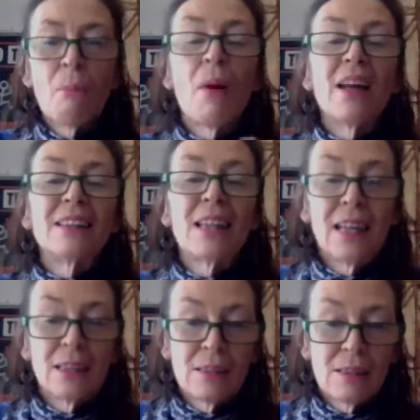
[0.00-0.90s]
by
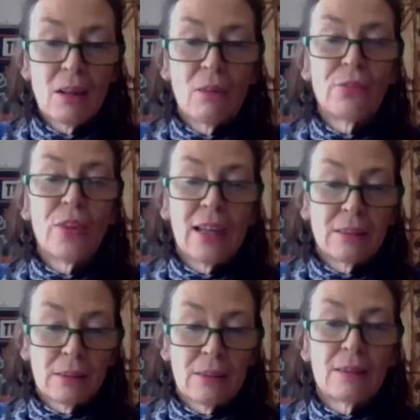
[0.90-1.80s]
tens of
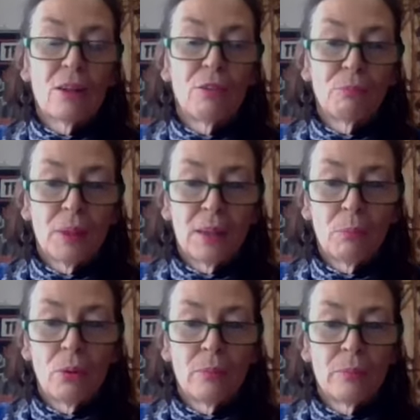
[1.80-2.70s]
thousands of
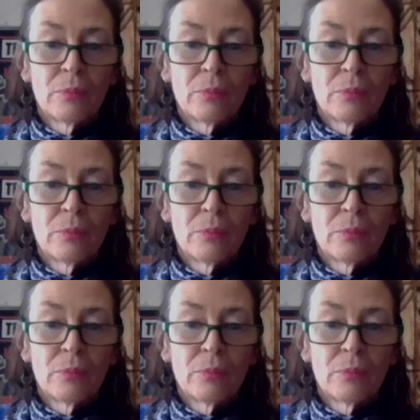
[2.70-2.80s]
people.